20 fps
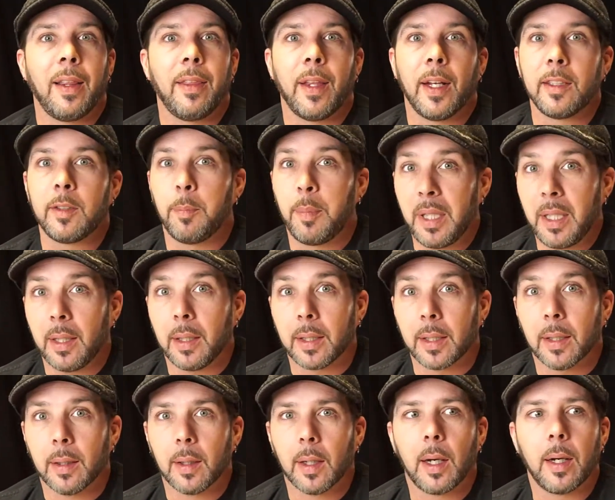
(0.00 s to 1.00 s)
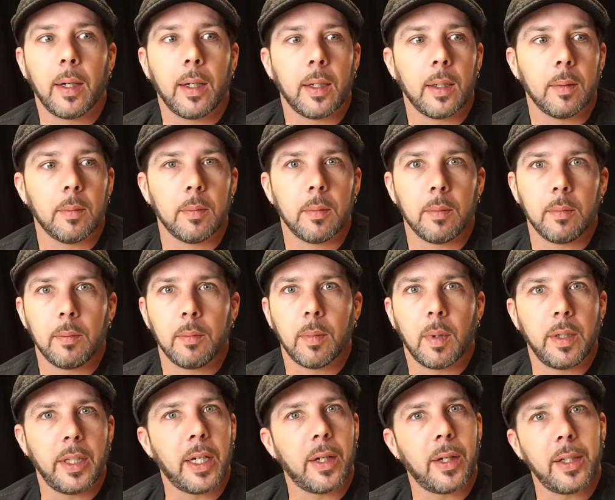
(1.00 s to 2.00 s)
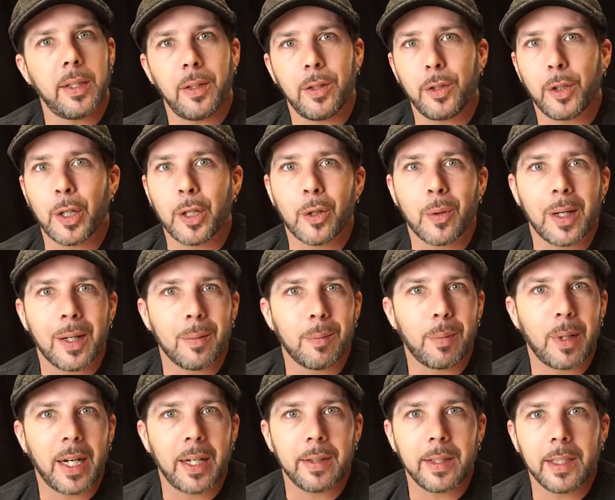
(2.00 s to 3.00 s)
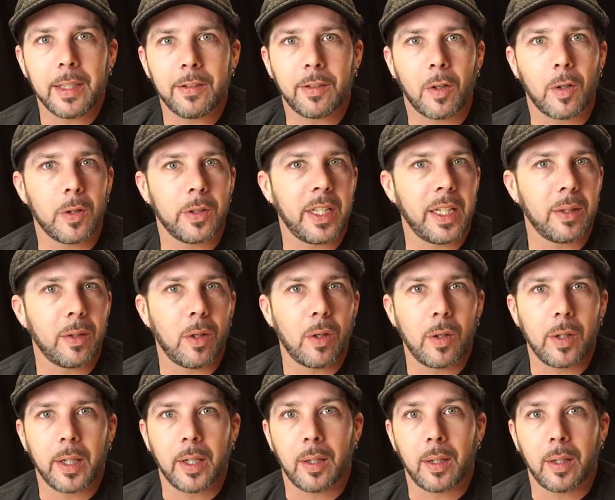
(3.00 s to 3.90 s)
That's big. Now, I know you can go out and buy these all day long,